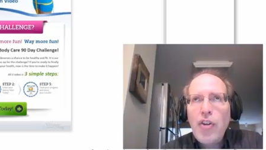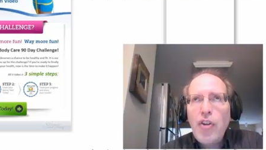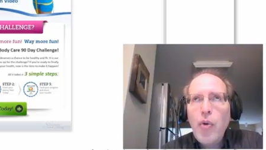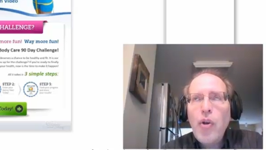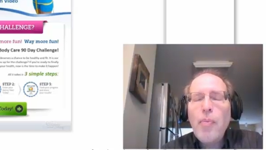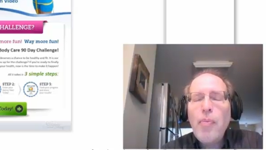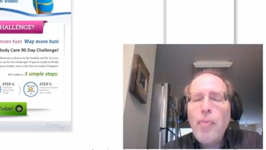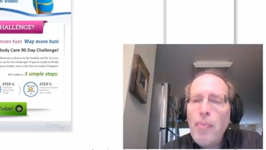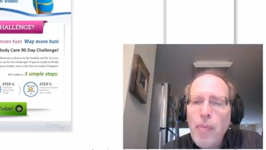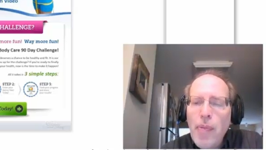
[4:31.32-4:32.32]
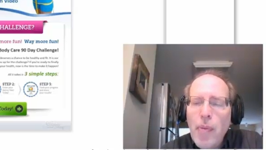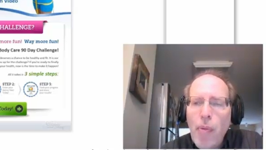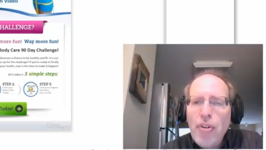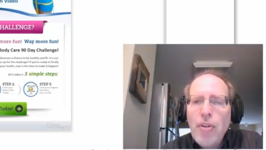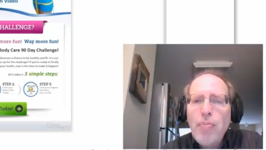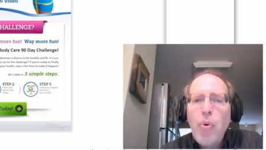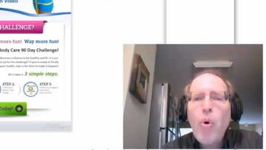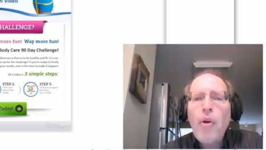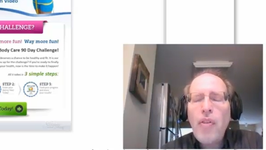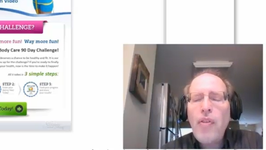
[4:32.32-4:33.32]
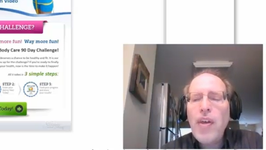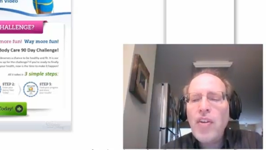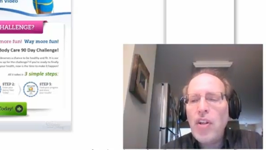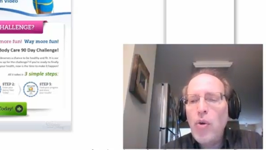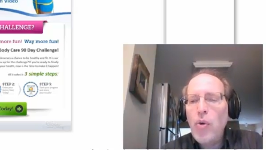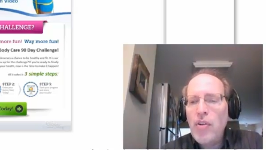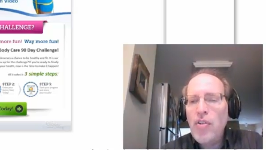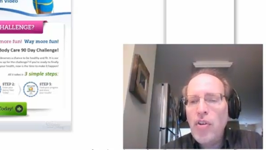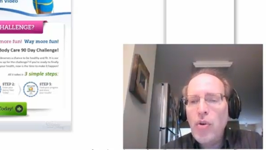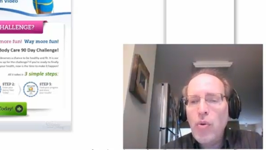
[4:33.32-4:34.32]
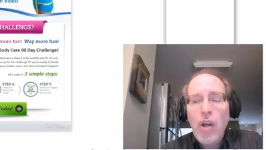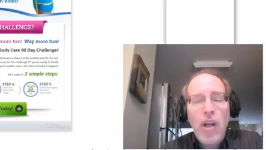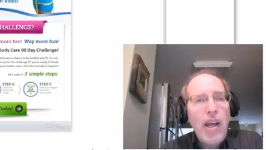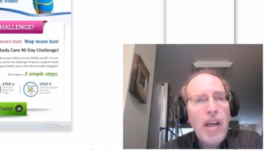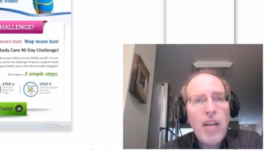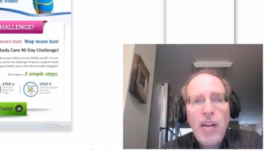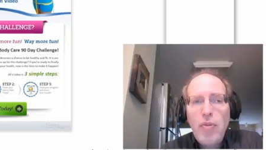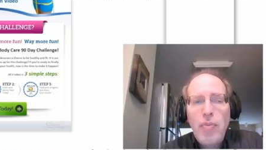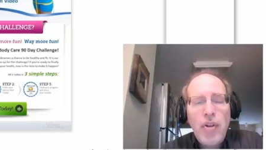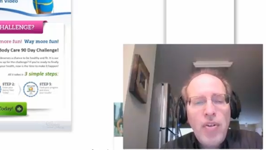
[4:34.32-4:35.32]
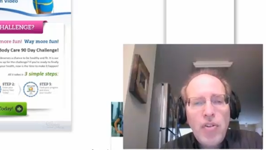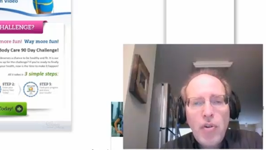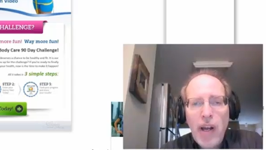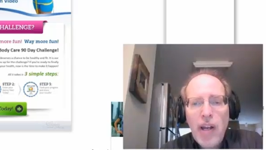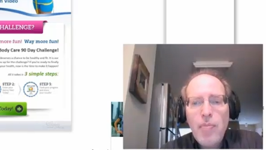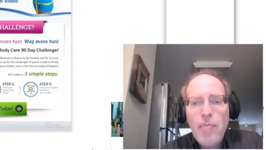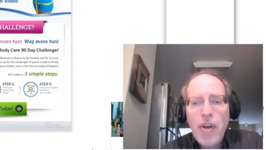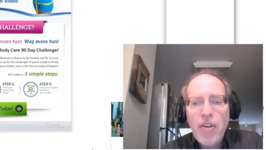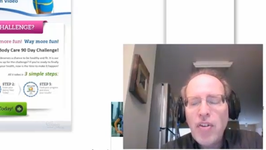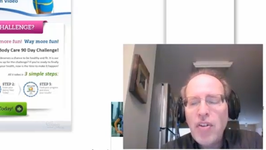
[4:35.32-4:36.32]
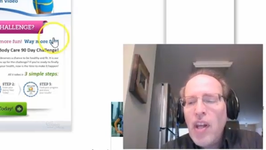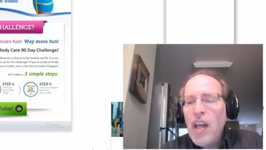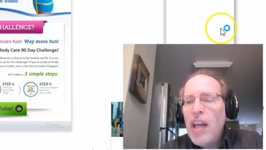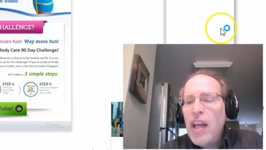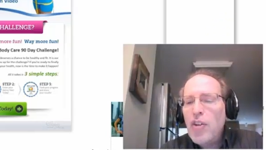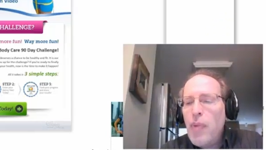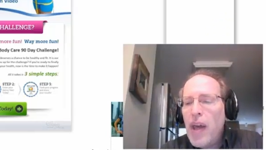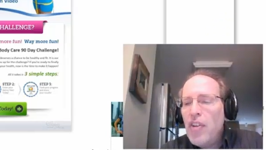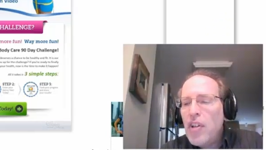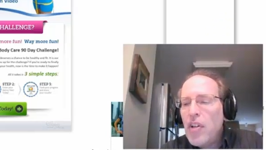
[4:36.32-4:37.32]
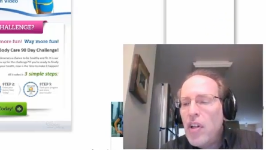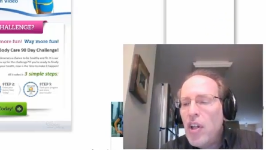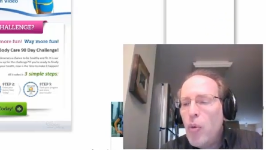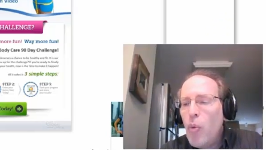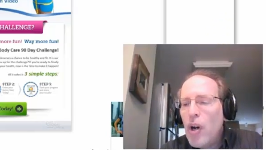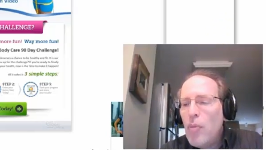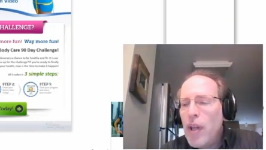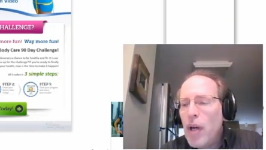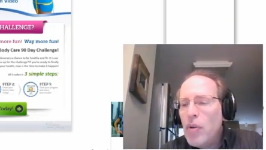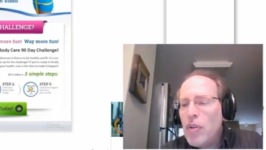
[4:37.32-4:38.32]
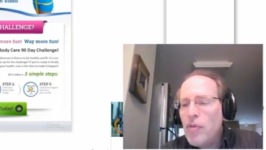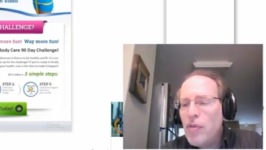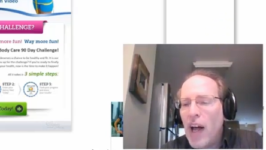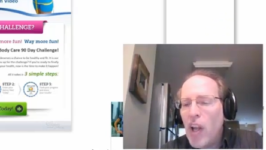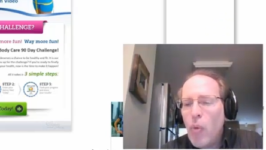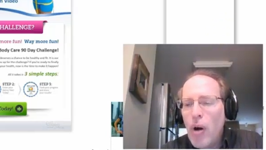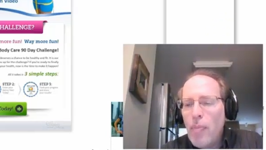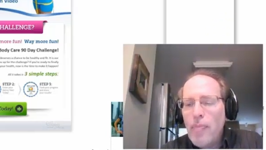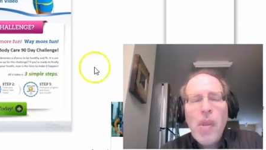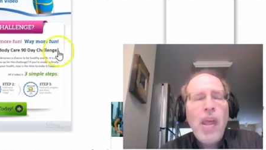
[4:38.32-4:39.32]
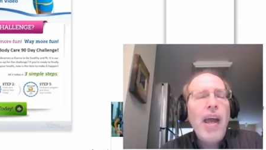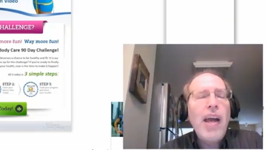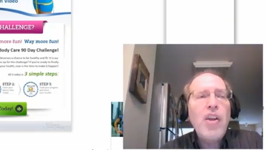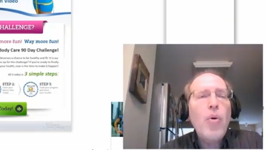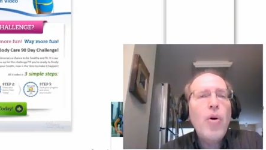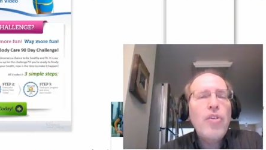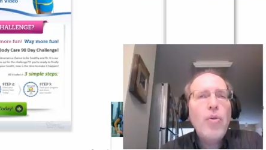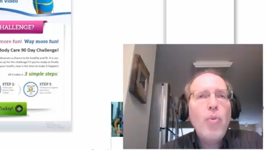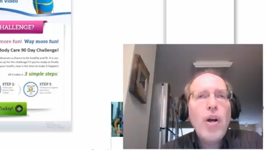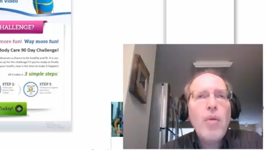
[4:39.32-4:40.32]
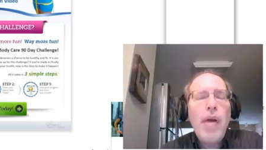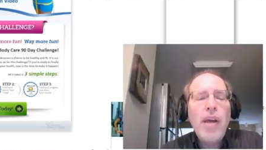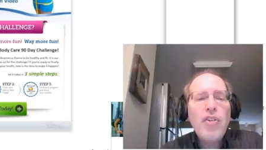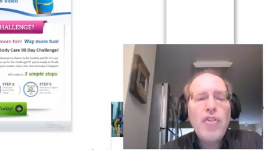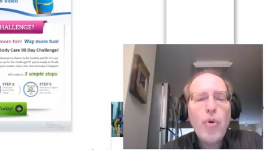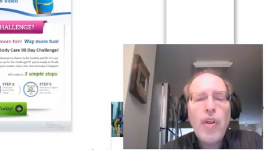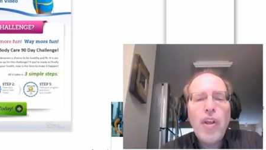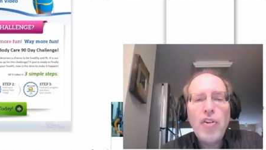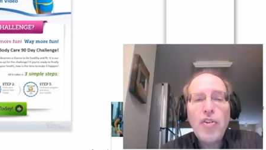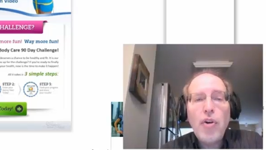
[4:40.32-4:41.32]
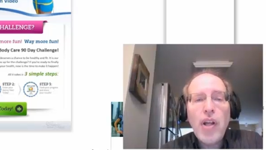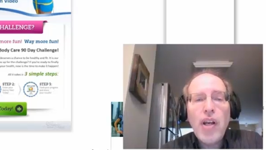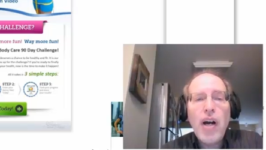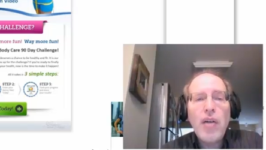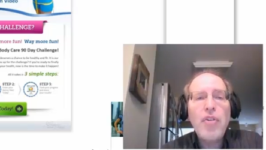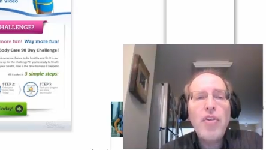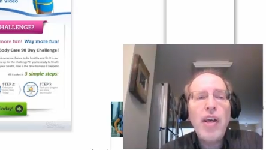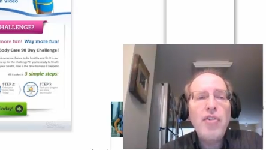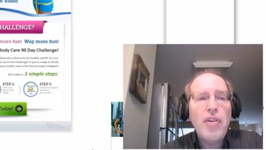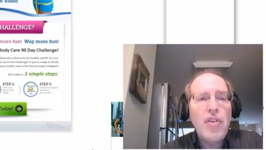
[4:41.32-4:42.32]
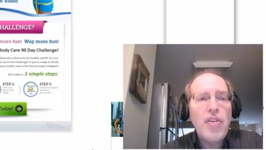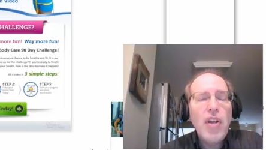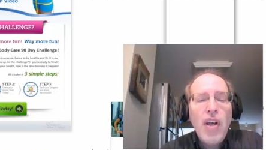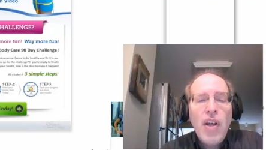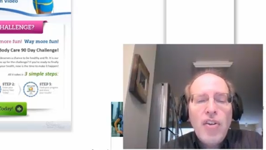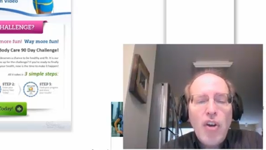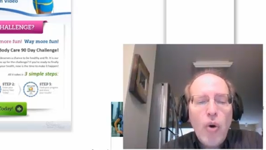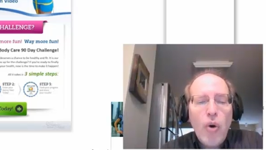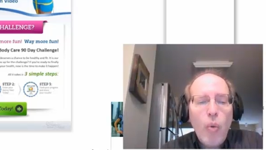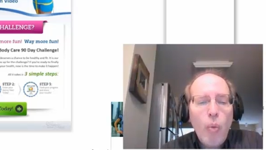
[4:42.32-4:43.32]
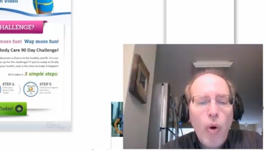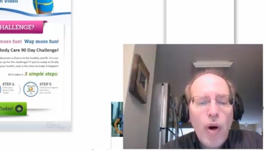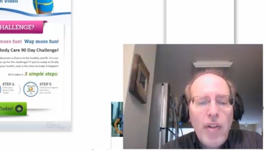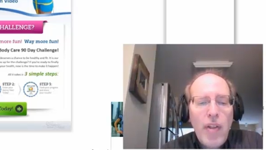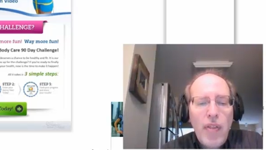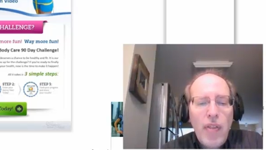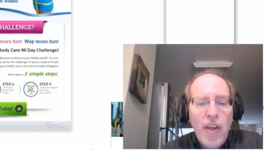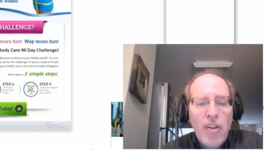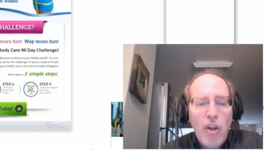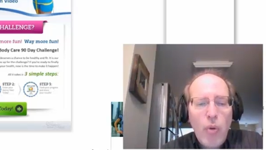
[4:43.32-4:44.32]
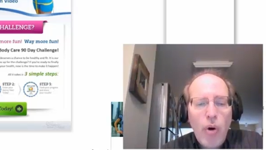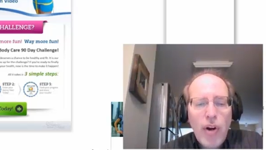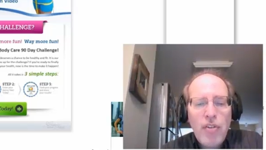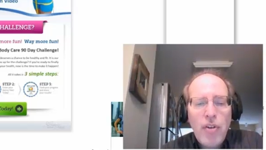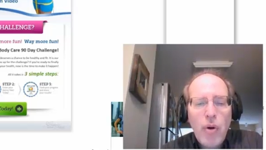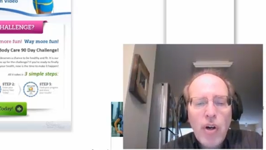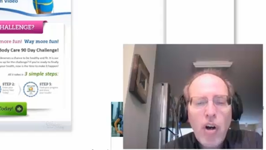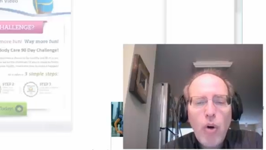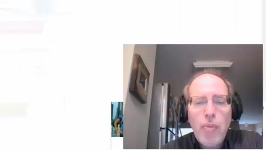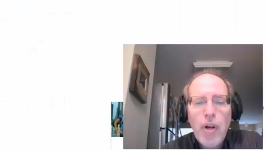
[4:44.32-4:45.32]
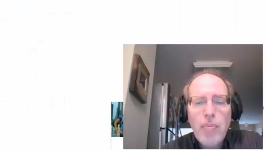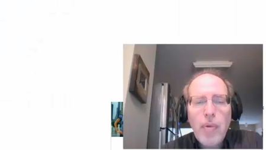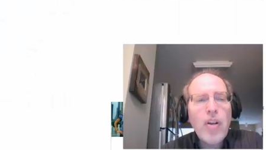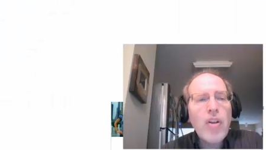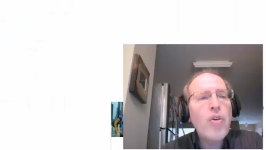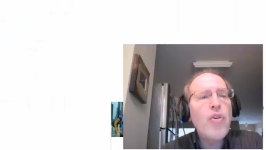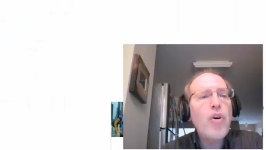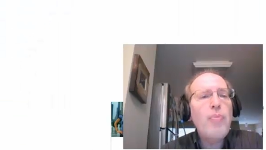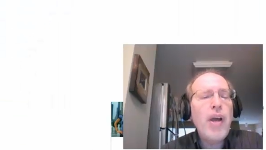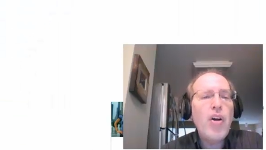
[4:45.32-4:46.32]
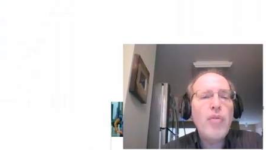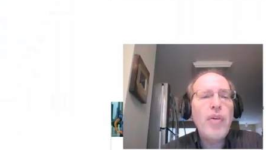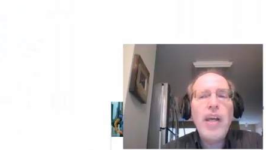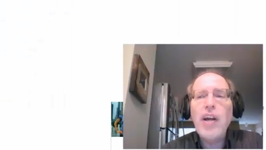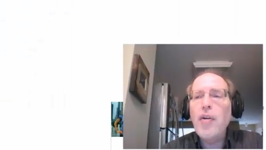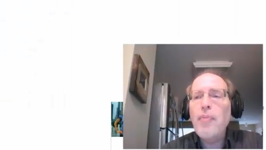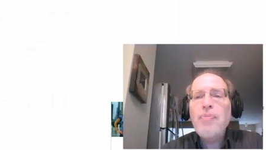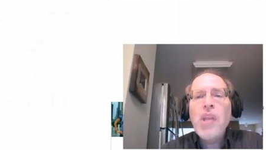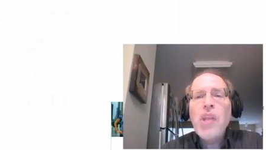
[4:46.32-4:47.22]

two of the most important things that you can do in this business or any business is basically you want to be able to follow up, and you also want to make sure that you're starting conversations. So one of the things that you want to do, I'm going to open up a little notepad over here.